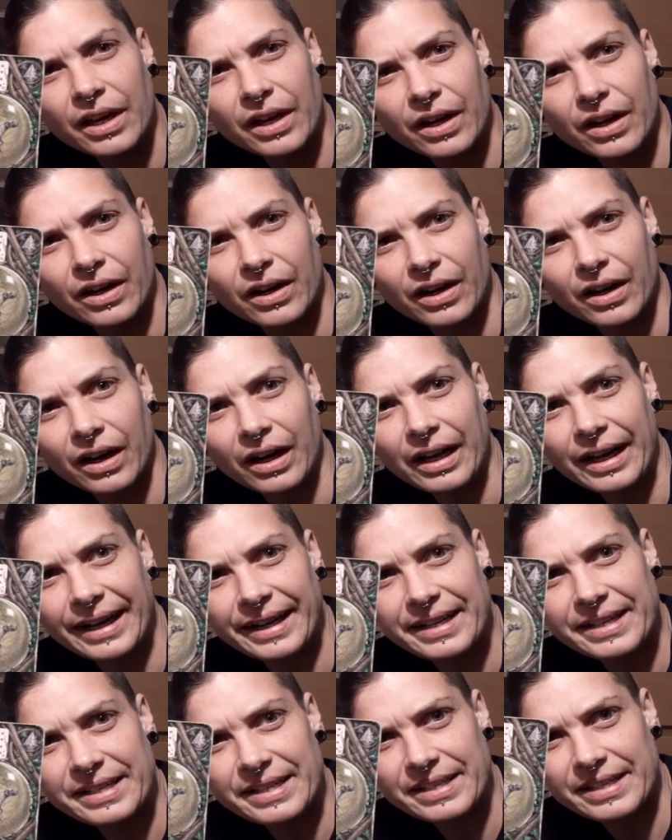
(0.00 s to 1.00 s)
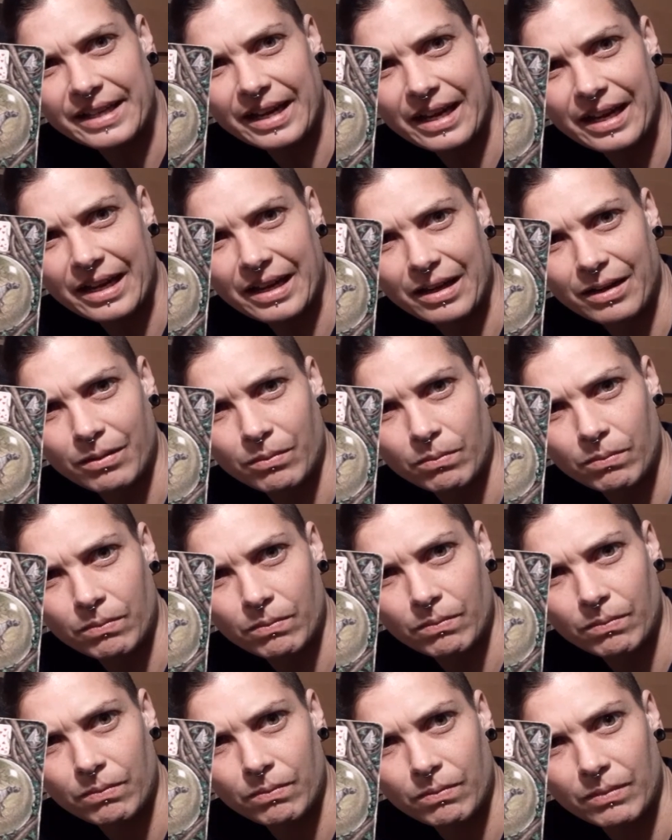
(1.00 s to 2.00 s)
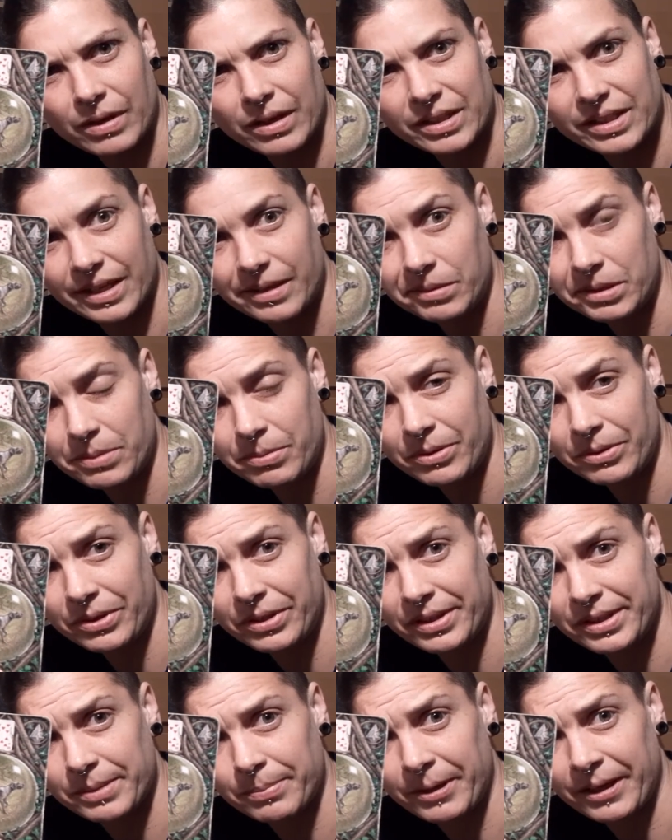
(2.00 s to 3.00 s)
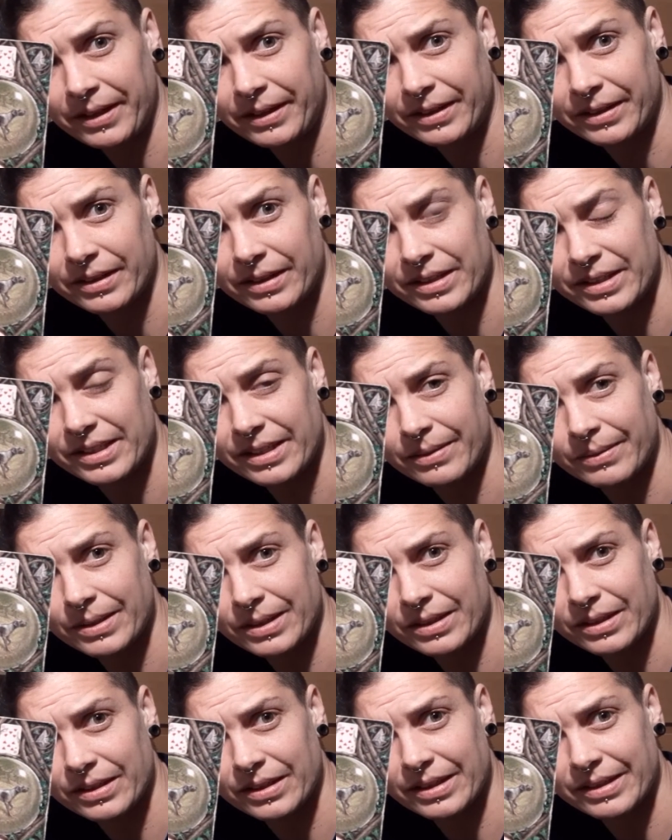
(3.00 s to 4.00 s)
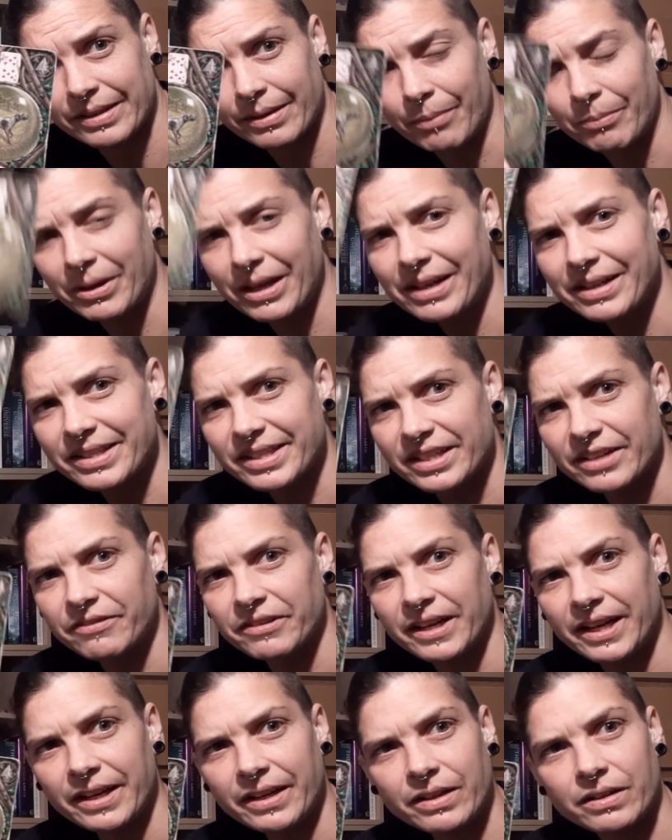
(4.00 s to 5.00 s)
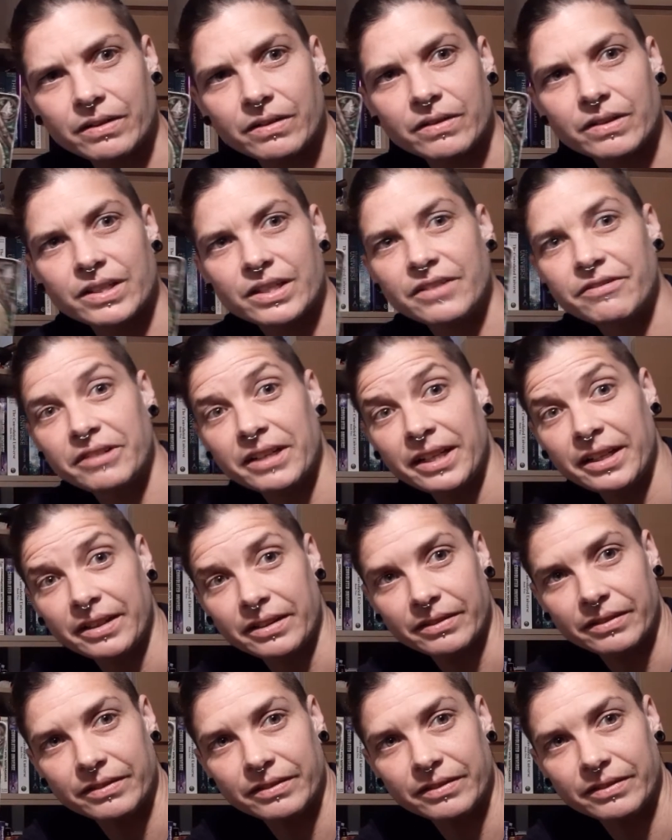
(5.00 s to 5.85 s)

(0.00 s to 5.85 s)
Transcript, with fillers: all right, is um, seems to be within its power and seems to, it, I'm getting a sniffing out, sniffing out